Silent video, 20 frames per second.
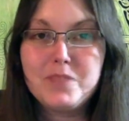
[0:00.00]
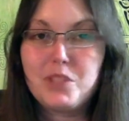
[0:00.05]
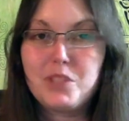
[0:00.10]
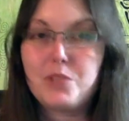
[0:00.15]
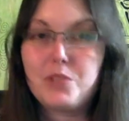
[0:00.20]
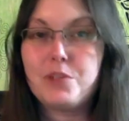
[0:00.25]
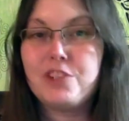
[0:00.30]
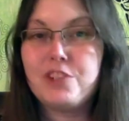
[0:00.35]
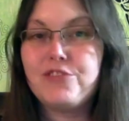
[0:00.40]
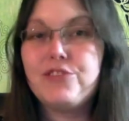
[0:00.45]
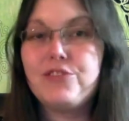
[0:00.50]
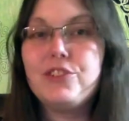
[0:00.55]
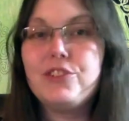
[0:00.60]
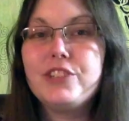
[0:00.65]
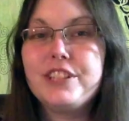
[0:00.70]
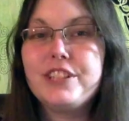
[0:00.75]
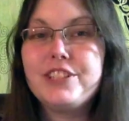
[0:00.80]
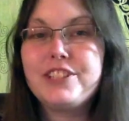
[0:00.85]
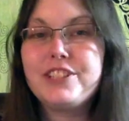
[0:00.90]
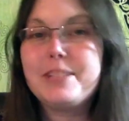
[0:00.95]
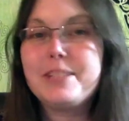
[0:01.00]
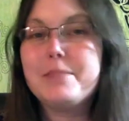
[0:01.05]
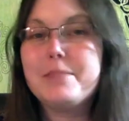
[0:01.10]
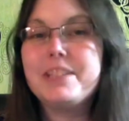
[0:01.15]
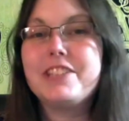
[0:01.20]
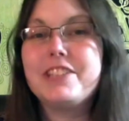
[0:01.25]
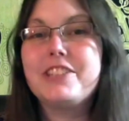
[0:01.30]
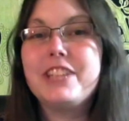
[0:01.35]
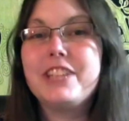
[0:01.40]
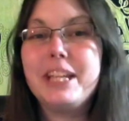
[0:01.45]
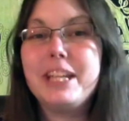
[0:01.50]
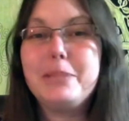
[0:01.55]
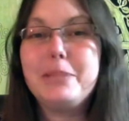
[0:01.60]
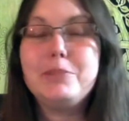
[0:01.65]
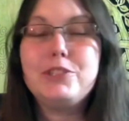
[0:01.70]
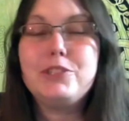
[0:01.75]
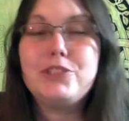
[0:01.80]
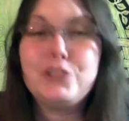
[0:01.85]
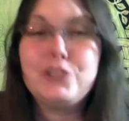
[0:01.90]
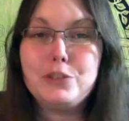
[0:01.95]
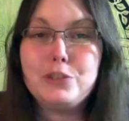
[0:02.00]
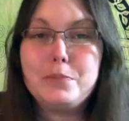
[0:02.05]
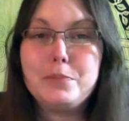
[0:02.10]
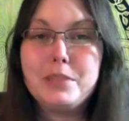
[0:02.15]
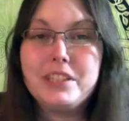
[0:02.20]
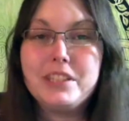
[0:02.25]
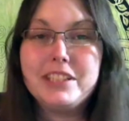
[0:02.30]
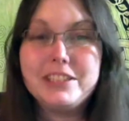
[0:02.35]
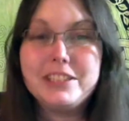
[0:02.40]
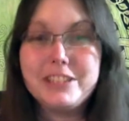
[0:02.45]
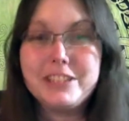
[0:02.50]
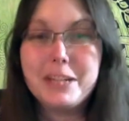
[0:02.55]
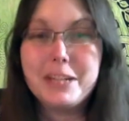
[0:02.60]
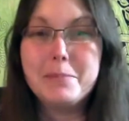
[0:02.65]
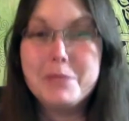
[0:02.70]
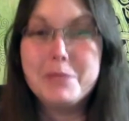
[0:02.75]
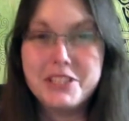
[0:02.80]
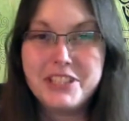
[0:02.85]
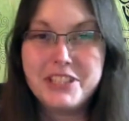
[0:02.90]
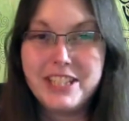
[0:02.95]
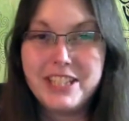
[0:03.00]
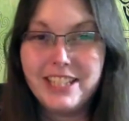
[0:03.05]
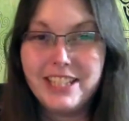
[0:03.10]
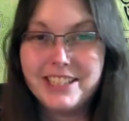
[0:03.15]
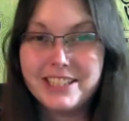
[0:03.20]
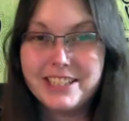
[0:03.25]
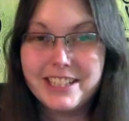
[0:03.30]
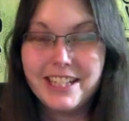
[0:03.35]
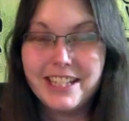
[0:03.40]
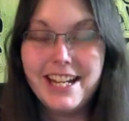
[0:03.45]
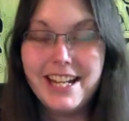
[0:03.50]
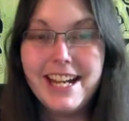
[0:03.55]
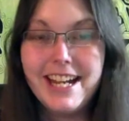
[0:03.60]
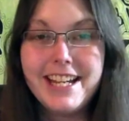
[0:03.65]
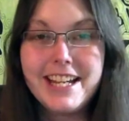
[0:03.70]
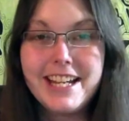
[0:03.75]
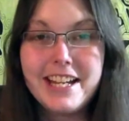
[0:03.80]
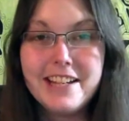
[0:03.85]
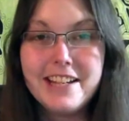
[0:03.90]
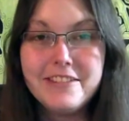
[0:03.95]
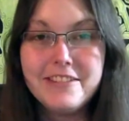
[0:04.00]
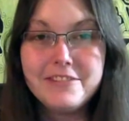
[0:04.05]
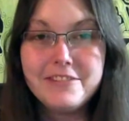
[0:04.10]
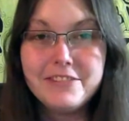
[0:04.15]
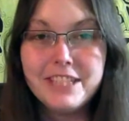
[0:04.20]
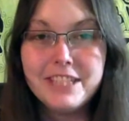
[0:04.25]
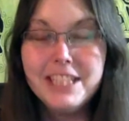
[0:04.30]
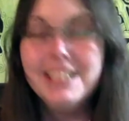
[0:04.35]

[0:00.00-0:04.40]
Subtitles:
could avoid some of the same stupid and dumb mistakes that I have.